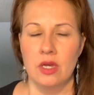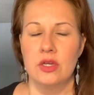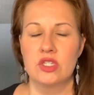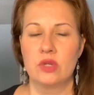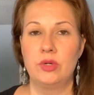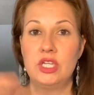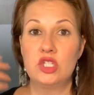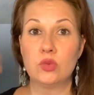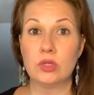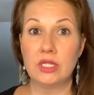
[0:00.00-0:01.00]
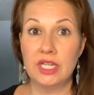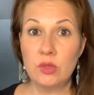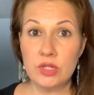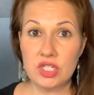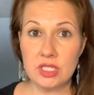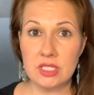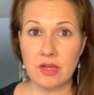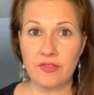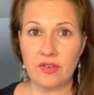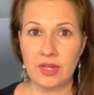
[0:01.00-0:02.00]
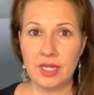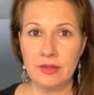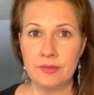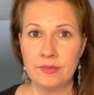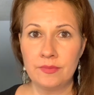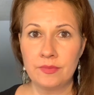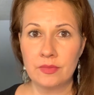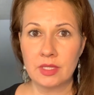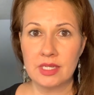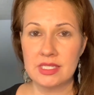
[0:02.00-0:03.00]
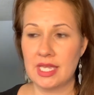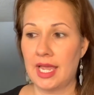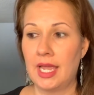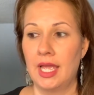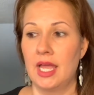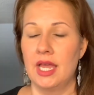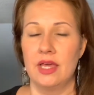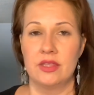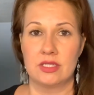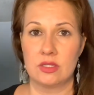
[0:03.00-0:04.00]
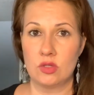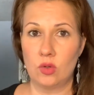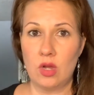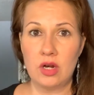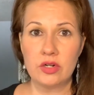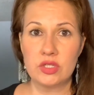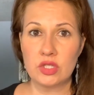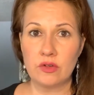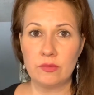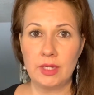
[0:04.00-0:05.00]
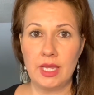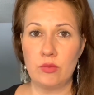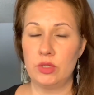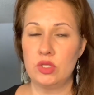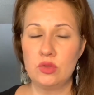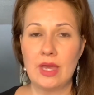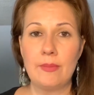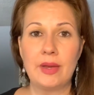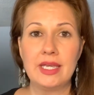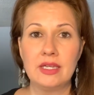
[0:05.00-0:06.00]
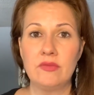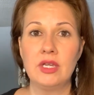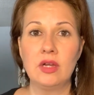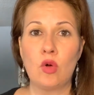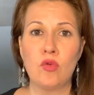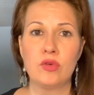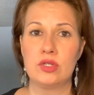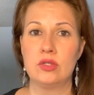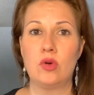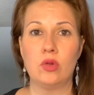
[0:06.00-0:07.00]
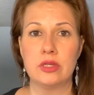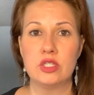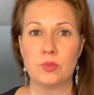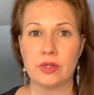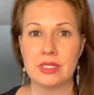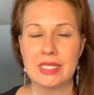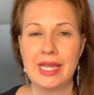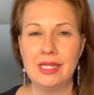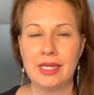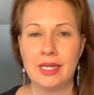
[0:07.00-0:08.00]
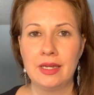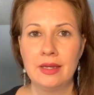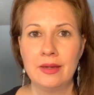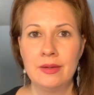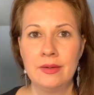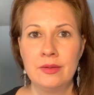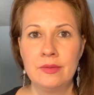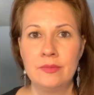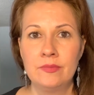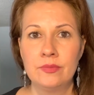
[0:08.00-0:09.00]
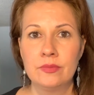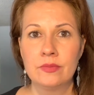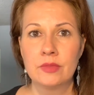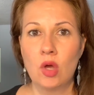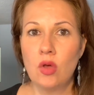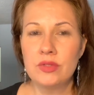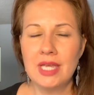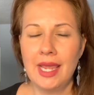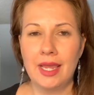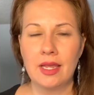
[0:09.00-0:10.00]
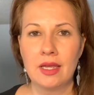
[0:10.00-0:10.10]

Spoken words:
So we need to relinquish the suffering and say, this has no longer served me, and we do that by giving it over to Holy Spirit daily. The whole day.